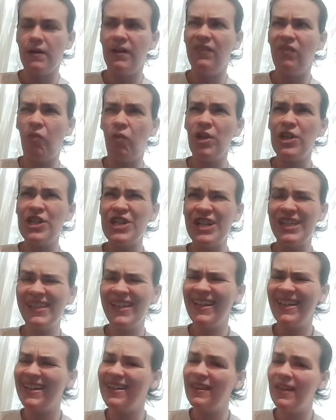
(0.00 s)

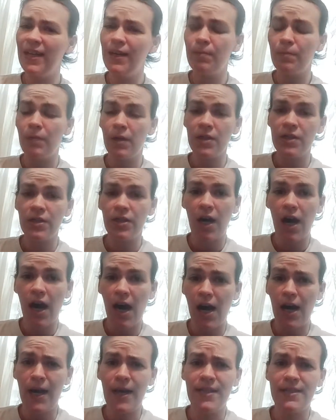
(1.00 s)
Unfortunately, I think Monster
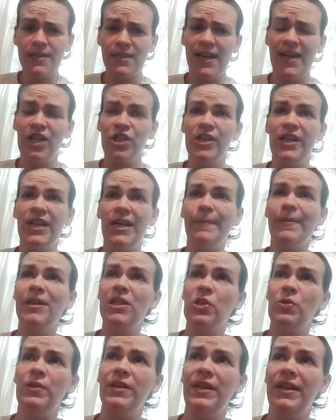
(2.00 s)
High is actually
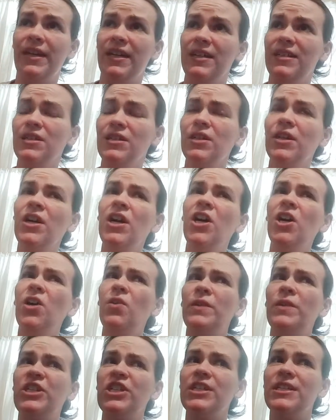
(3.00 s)
coming to an end,
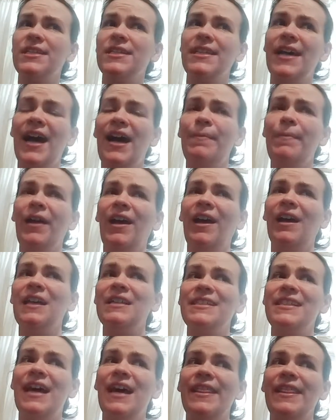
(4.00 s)
which is sad
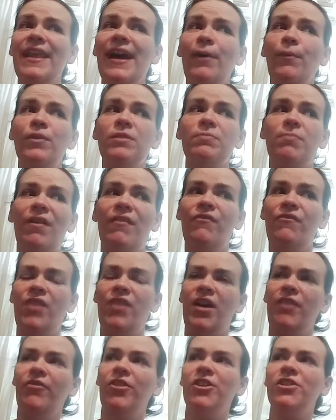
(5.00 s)
because that was my
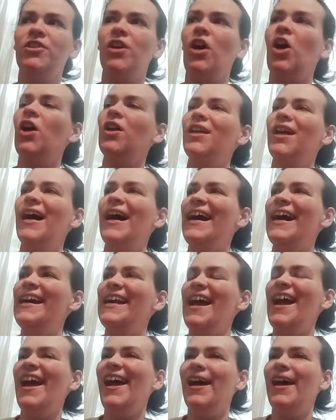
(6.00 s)
favorite doll
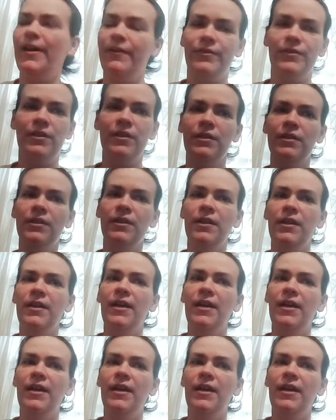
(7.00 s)
line ever.